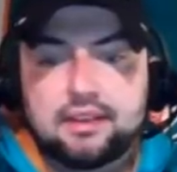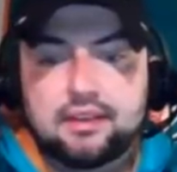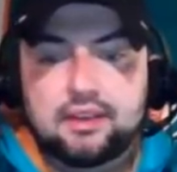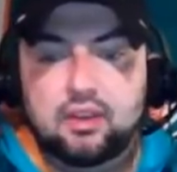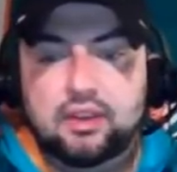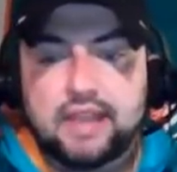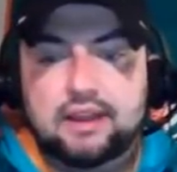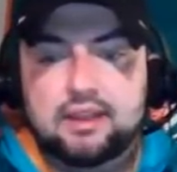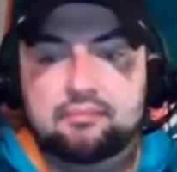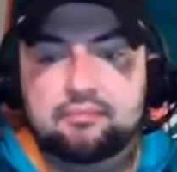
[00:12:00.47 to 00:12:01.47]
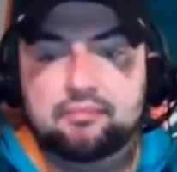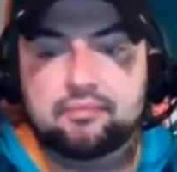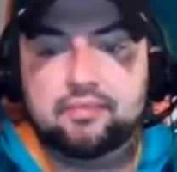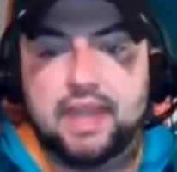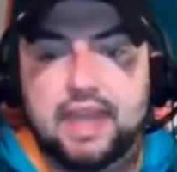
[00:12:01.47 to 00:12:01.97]
him
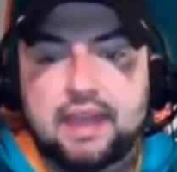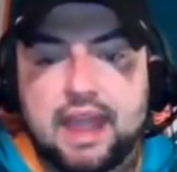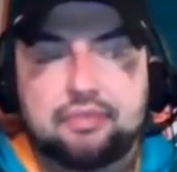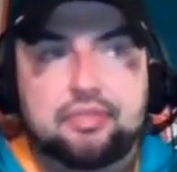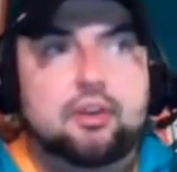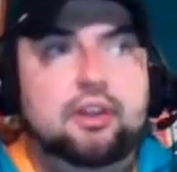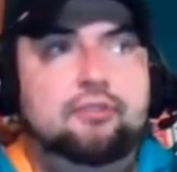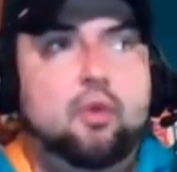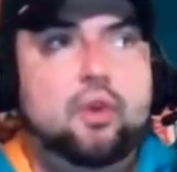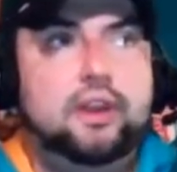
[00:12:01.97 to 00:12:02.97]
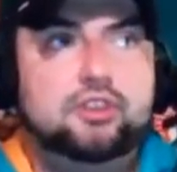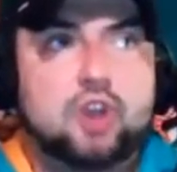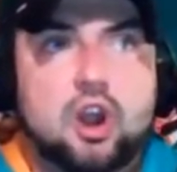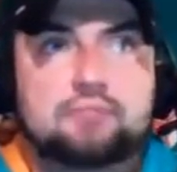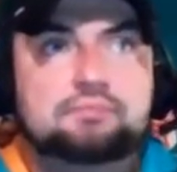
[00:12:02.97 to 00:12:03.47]
at 34-inch
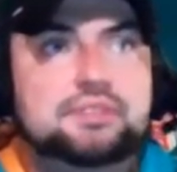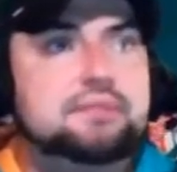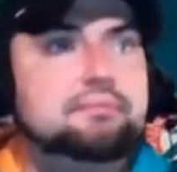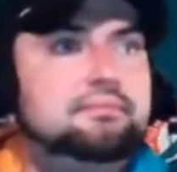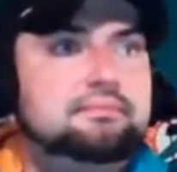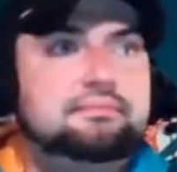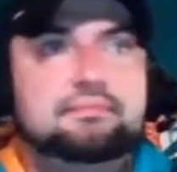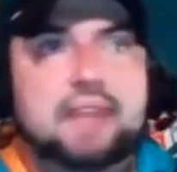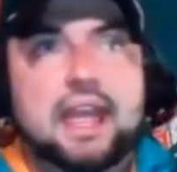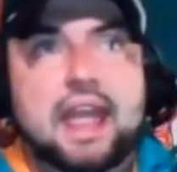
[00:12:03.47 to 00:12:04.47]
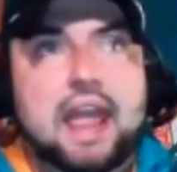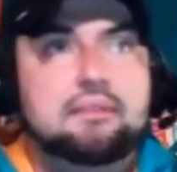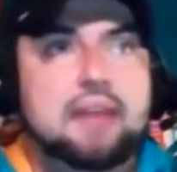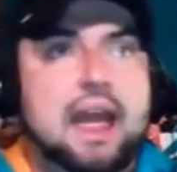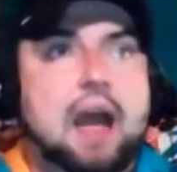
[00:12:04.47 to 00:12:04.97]
arms
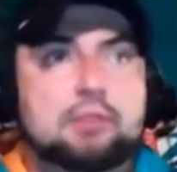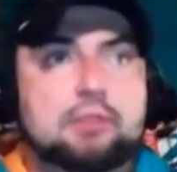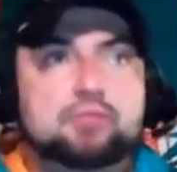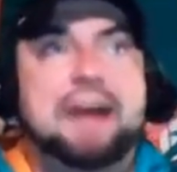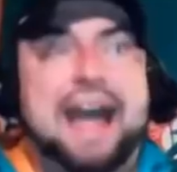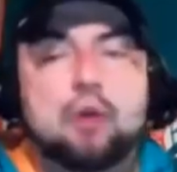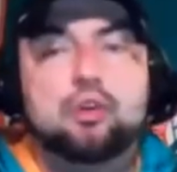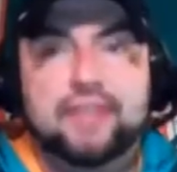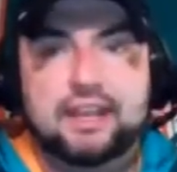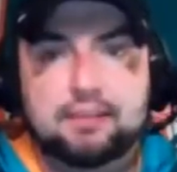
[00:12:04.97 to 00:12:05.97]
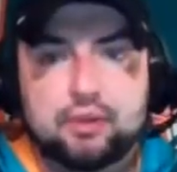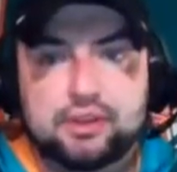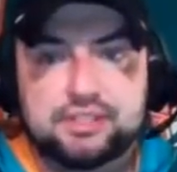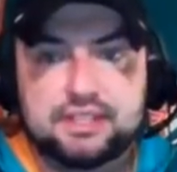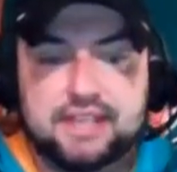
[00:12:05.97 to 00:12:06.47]
and how much power that he
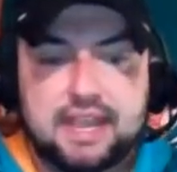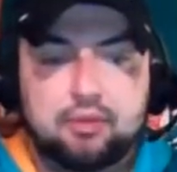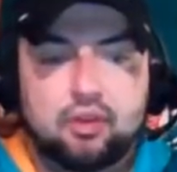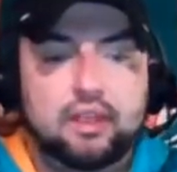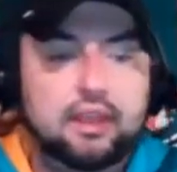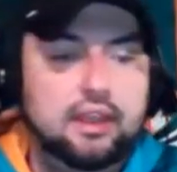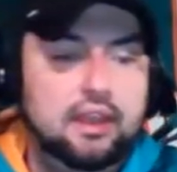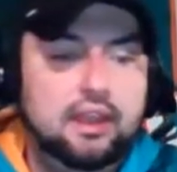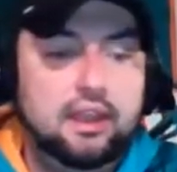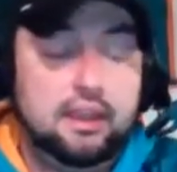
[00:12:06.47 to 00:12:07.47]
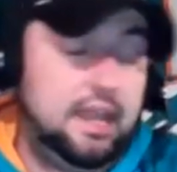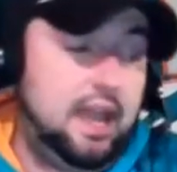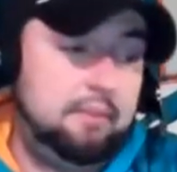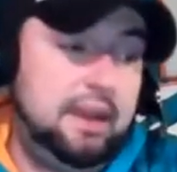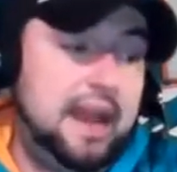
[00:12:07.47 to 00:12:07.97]
brings to the table. Yeah,
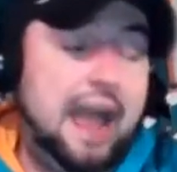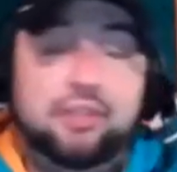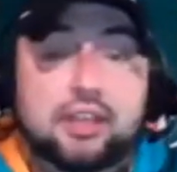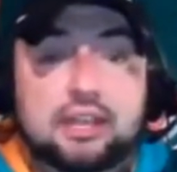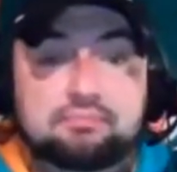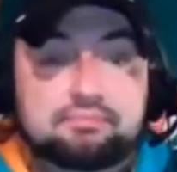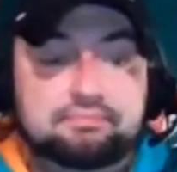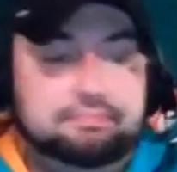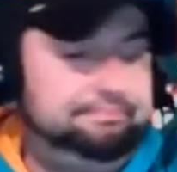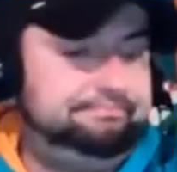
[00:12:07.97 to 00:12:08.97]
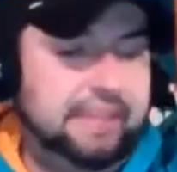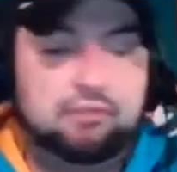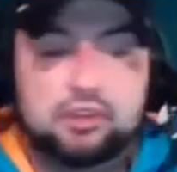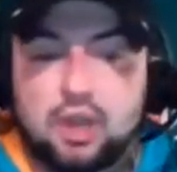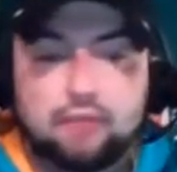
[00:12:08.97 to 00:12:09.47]
I mean, I think if
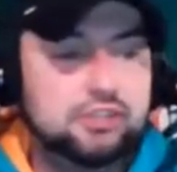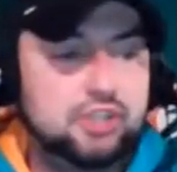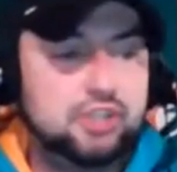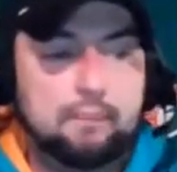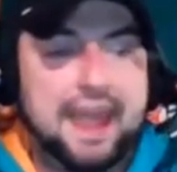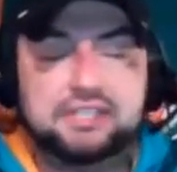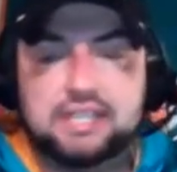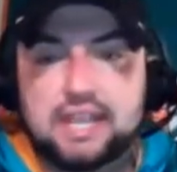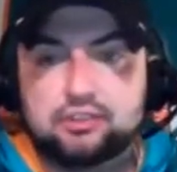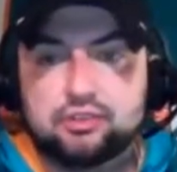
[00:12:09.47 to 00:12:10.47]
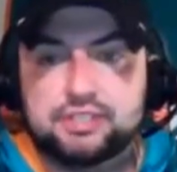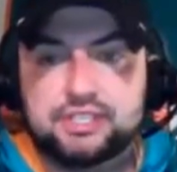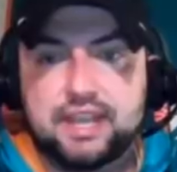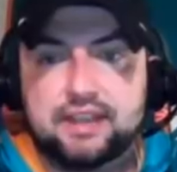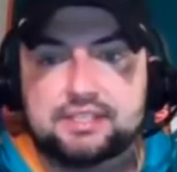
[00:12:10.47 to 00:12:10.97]
the Dolphins go pass catcher at
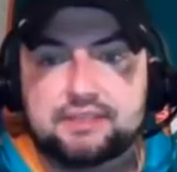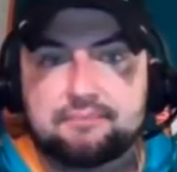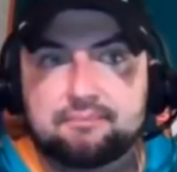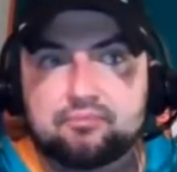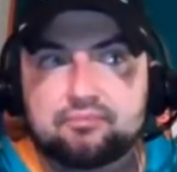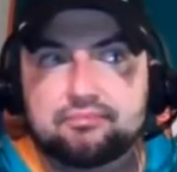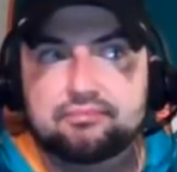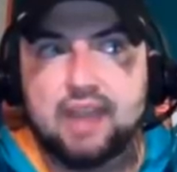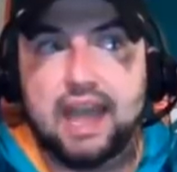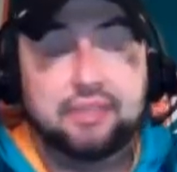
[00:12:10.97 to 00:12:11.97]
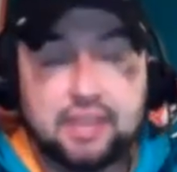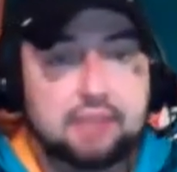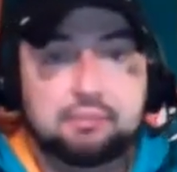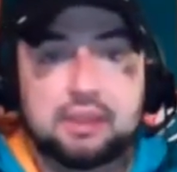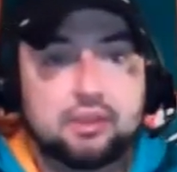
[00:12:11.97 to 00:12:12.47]
6, I think
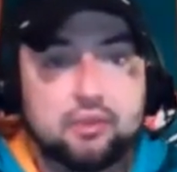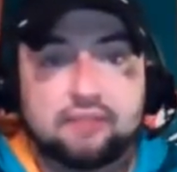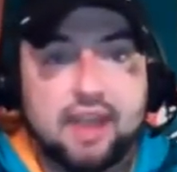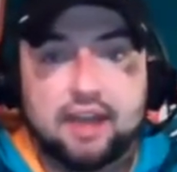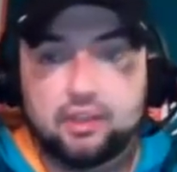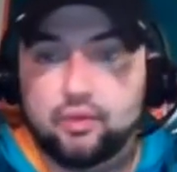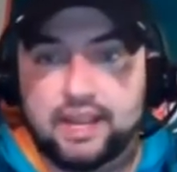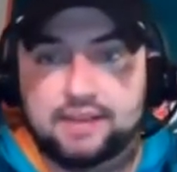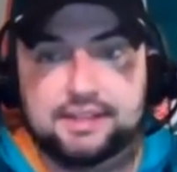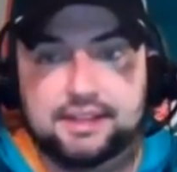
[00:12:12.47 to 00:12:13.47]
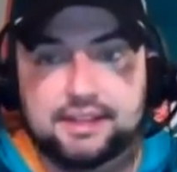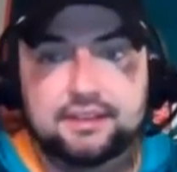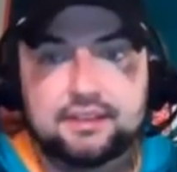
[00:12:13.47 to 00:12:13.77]
he'd be great value at 18.